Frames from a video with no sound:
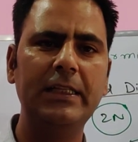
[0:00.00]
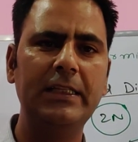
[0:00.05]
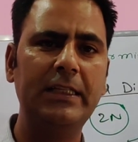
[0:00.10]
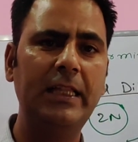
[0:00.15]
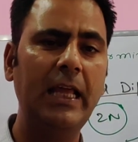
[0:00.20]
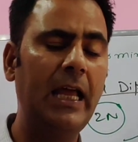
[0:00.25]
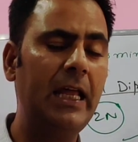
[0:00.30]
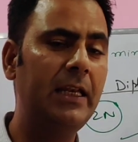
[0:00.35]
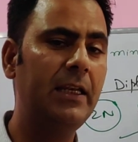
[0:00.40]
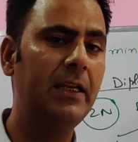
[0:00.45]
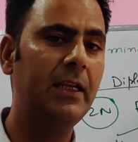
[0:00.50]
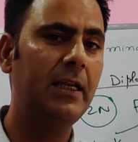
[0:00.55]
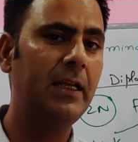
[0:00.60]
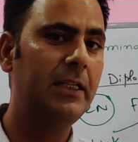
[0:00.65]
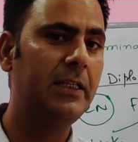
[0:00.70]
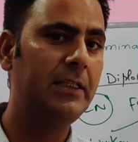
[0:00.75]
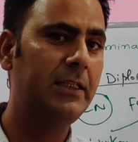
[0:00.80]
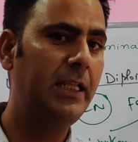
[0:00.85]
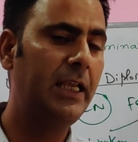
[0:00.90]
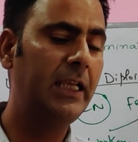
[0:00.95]
then
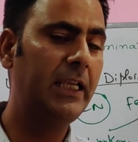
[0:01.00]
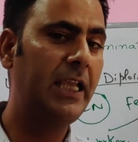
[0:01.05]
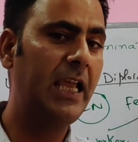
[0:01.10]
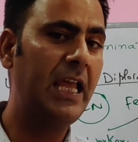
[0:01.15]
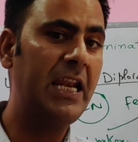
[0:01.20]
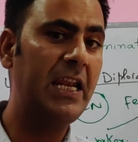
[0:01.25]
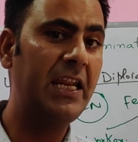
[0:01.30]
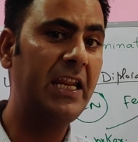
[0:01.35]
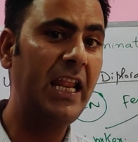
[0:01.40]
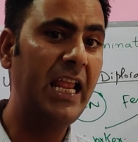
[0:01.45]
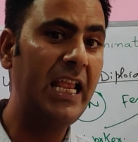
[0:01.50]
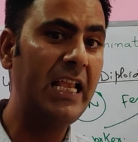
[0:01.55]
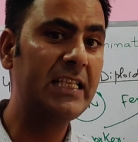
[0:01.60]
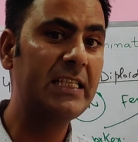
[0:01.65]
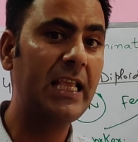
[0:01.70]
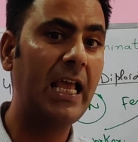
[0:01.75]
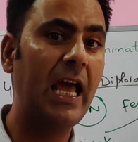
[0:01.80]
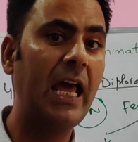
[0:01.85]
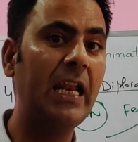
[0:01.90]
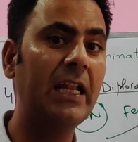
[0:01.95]
they can
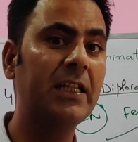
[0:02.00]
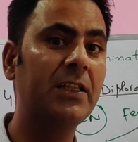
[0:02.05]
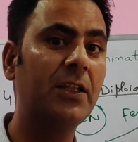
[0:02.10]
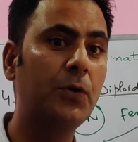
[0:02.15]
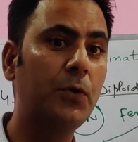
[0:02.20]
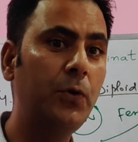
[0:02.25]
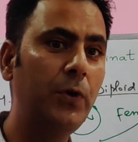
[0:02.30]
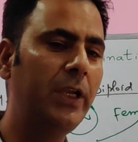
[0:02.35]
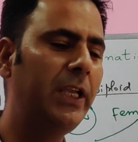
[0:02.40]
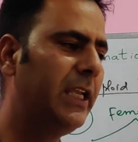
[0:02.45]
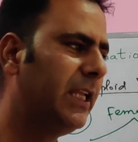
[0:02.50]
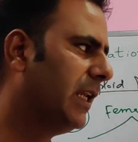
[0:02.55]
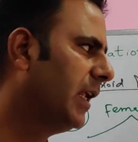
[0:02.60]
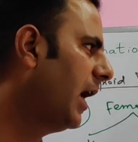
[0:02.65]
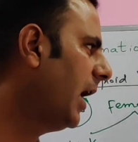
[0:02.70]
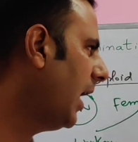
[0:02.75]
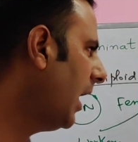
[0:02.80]
raise another queen.